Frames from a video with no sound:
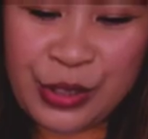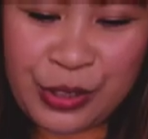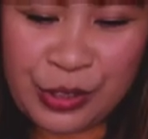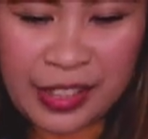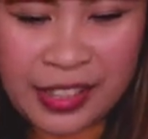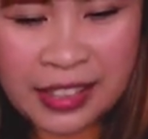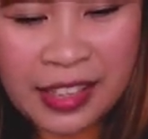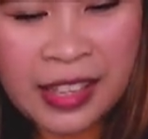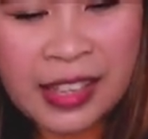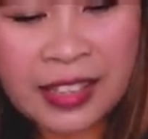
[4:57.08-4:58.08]
yun.
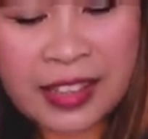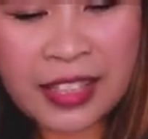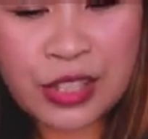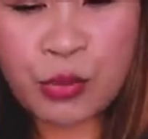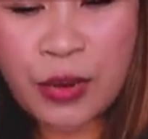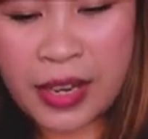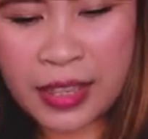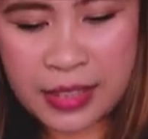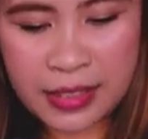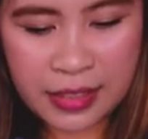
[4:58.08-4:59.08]
And this one
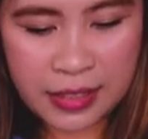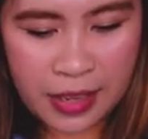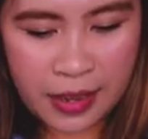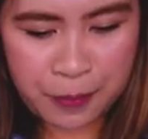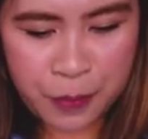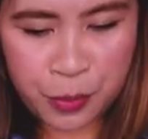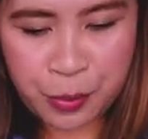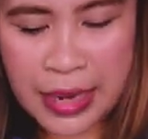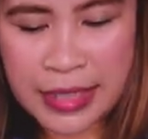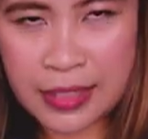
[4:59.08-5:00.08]
is Yung
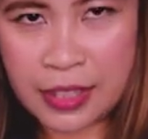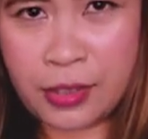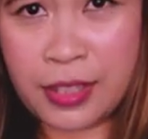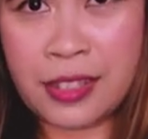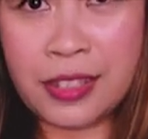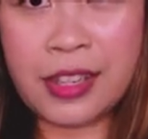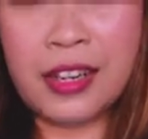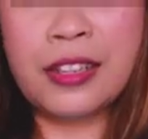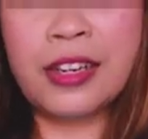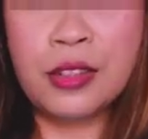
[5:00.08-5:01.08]
price nito is
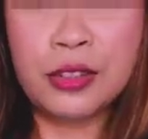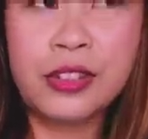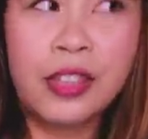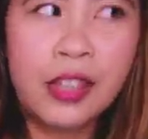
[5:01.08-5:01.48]
around